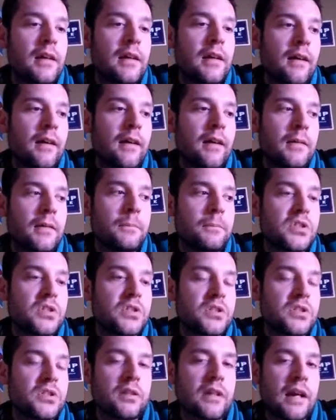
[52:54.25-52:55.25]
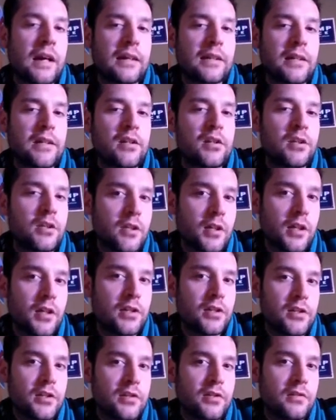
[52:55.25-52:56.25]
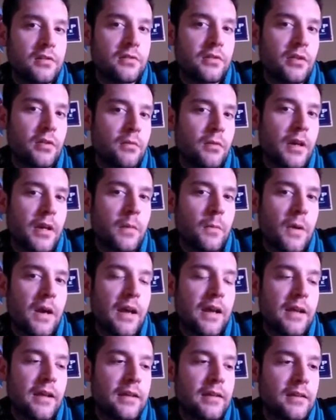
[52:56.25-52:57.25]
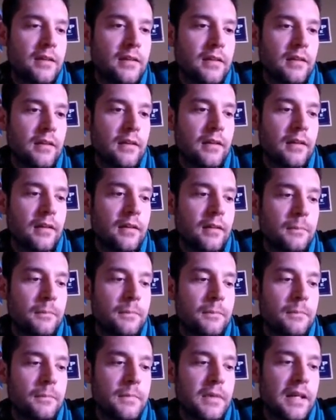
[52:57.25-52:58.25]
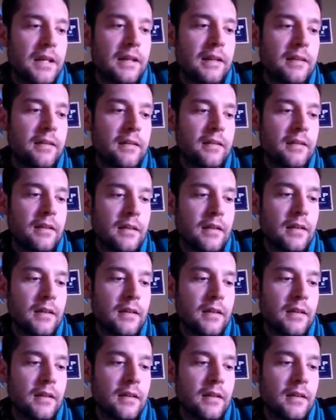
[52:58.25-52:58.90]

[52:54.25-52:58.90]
so God can judge the right way. And